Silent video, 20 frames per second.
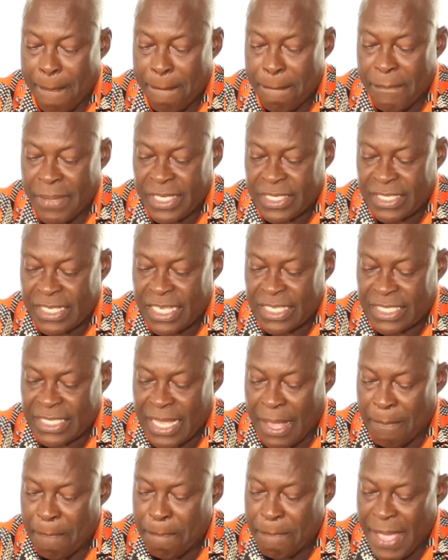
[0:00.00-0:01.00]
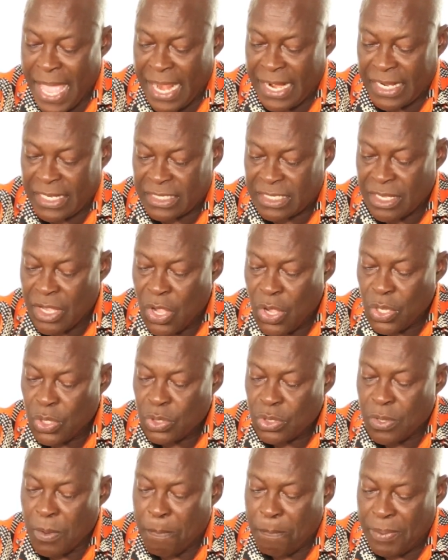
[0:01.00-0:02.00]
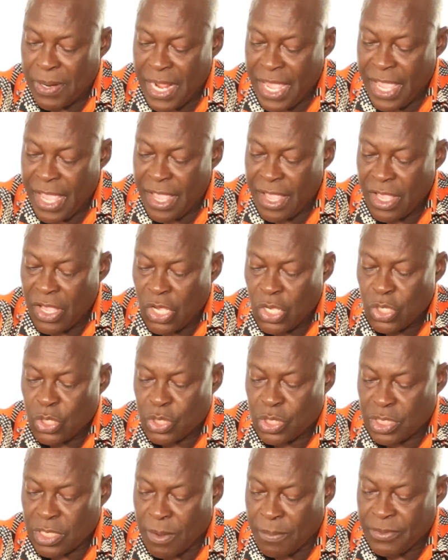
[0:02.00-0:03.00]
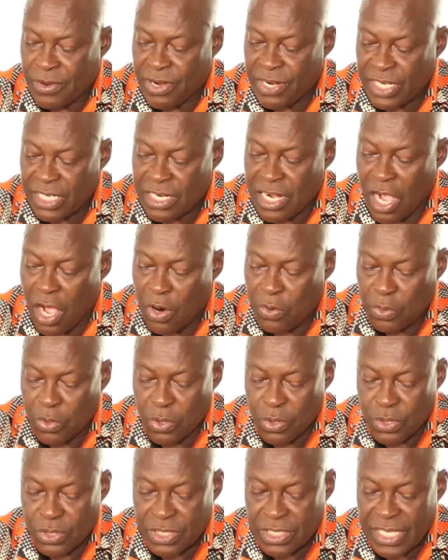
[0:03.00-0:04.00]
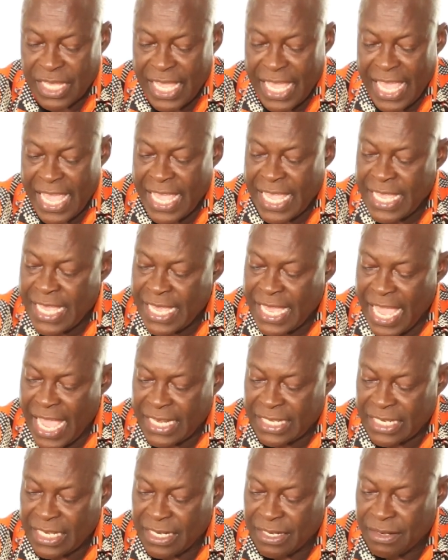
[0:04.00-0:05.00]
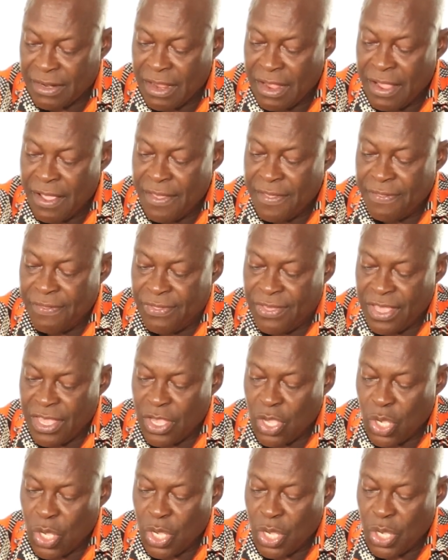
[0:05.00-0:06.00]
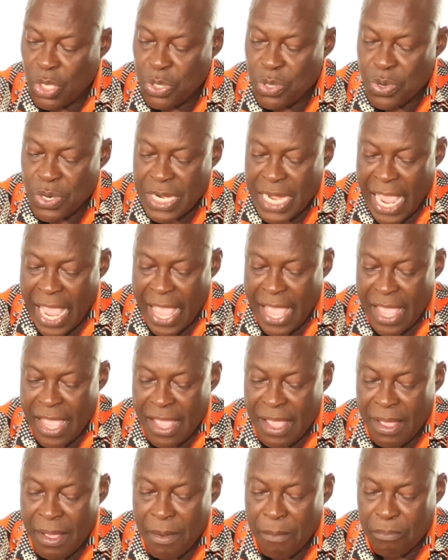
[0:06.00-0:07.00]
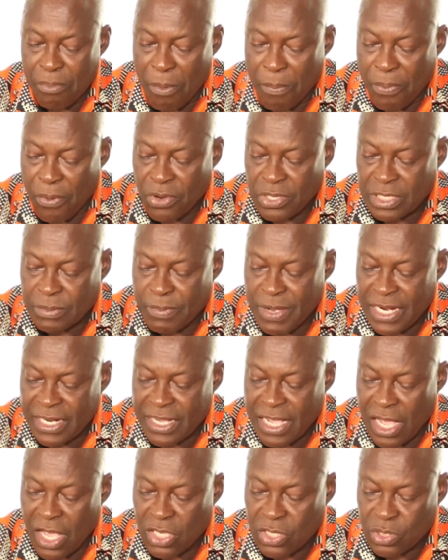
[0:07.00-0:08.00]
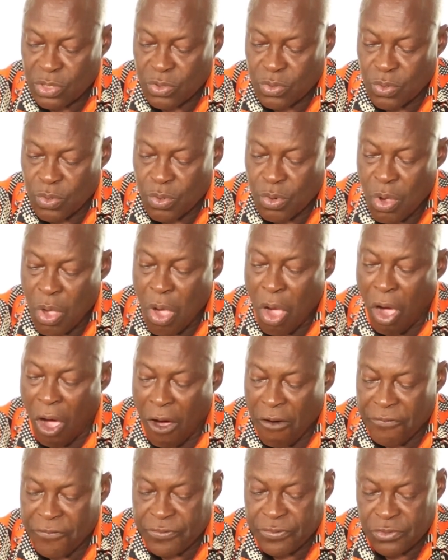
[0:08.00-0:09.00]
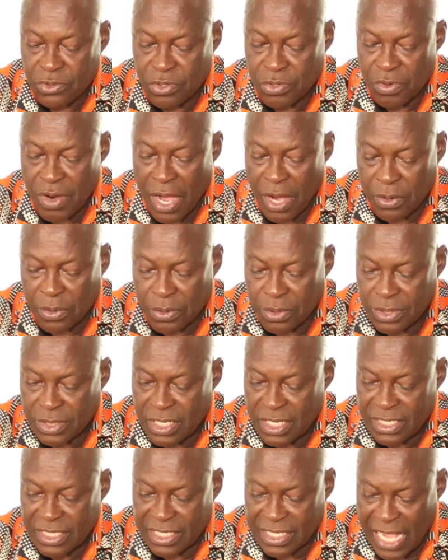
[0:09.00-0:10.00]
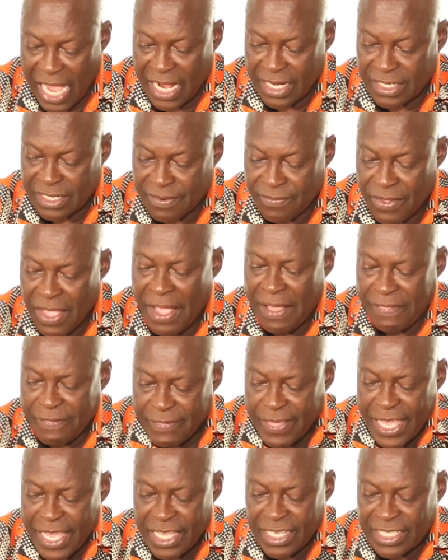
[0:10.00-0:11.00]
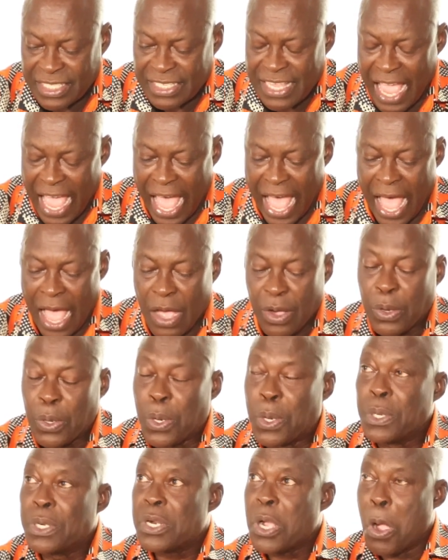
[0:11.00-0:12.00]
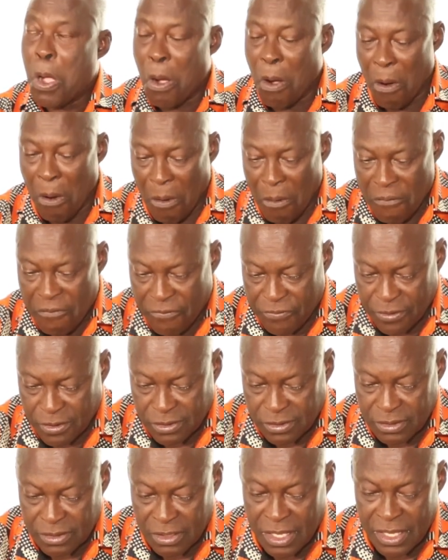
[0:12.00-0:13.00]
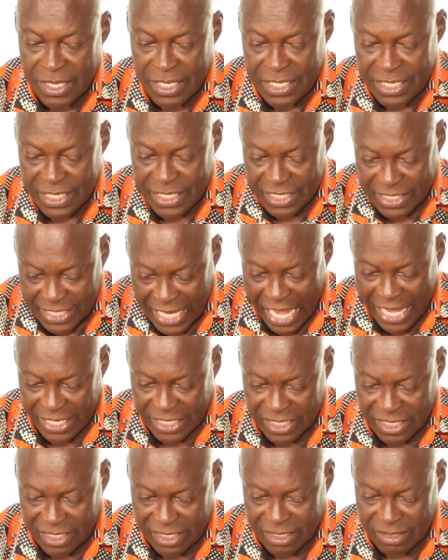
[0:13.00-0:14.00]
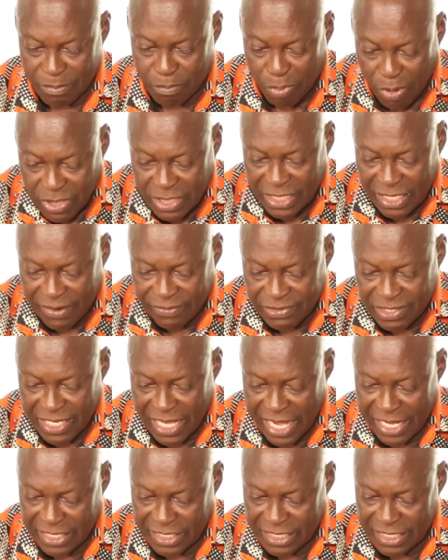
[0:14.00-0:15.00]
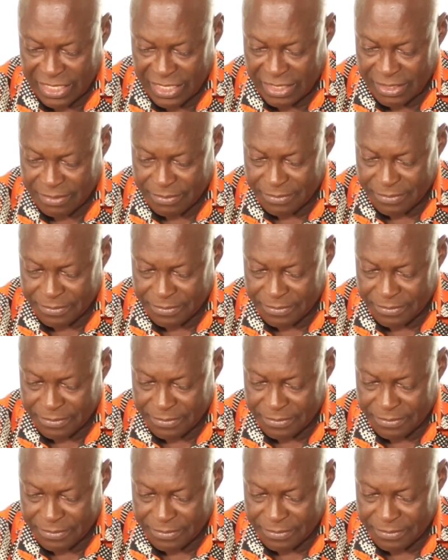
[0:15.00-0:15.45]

Mr. Sam Bennett to play some critical roles in getting the UNAIR proposed medical school off to a good start. These are good, hopeful signs, positive signs.